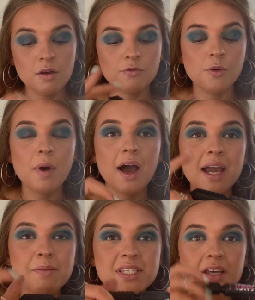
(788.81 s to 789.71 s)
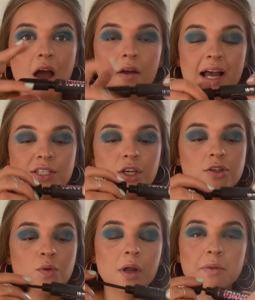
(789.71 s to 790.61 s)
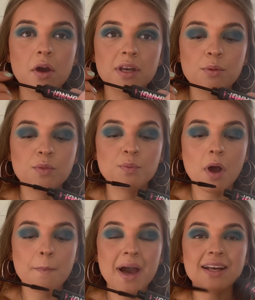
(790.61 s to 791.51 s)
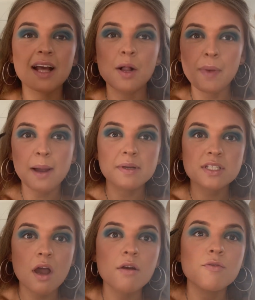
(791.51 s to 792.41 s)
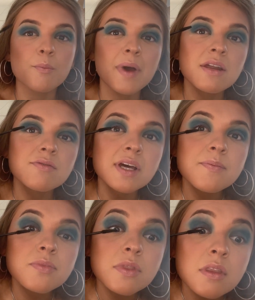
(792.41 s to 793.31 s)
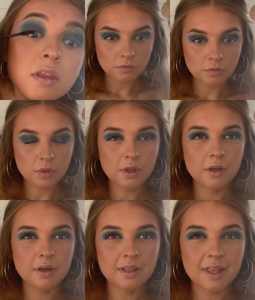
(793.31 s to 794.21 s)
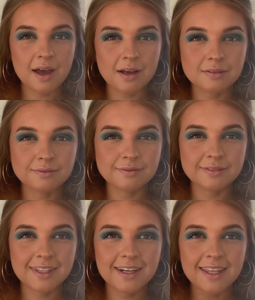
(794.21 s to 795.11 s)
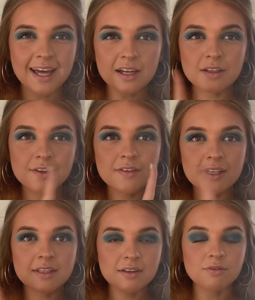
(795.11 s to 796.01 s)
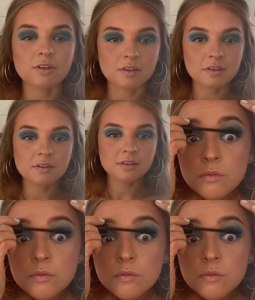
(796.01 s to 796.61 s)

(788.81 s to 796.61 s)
For my mascara, as usual, I'm going in with my Bad Gal Bang mascara from Benefit. Look at that. Look at that. Can you see the difference?